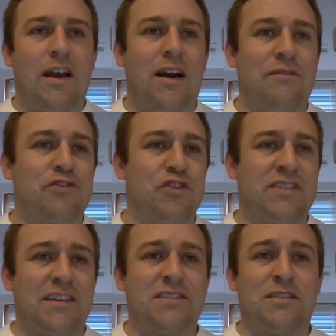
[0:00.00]
I've
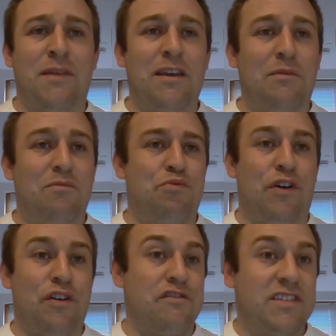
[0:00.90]
just had to make
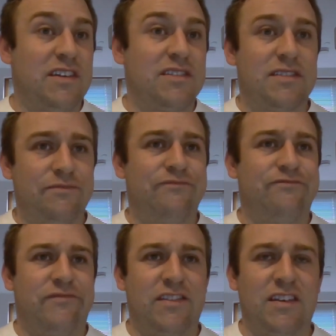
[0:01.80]
priorities
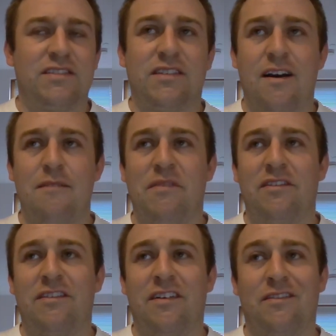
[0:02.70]
at this time,
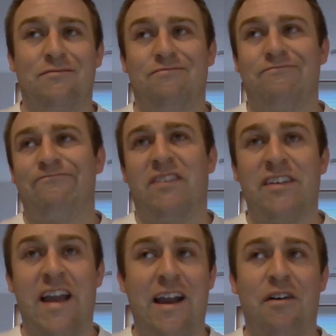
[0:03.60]
and
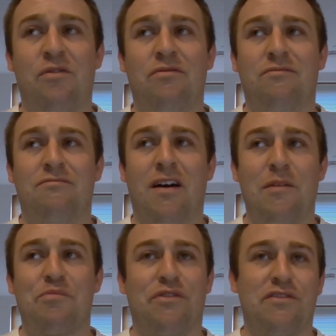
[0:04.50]
now my
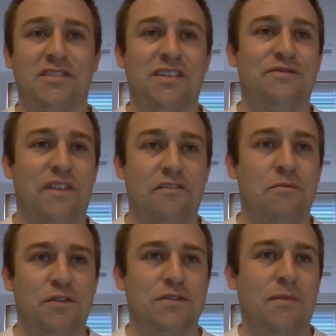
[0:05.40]
priority is very
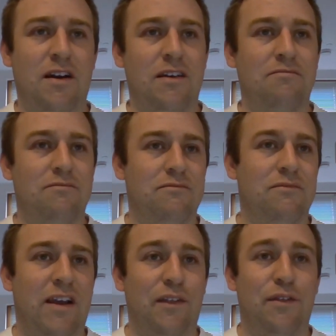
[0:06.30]
much my
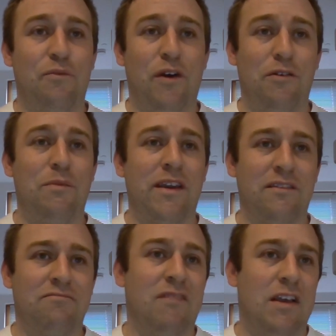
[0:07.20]
health and
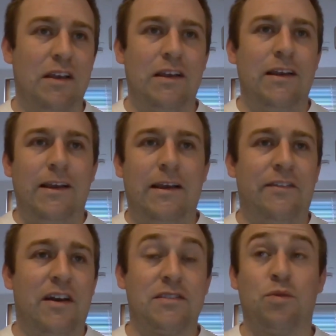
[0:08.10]
well-being,
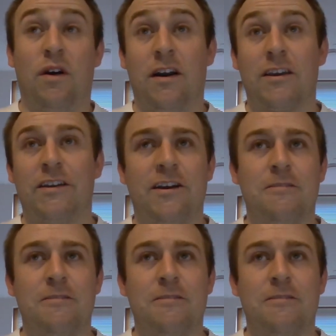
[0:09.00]
and that's why,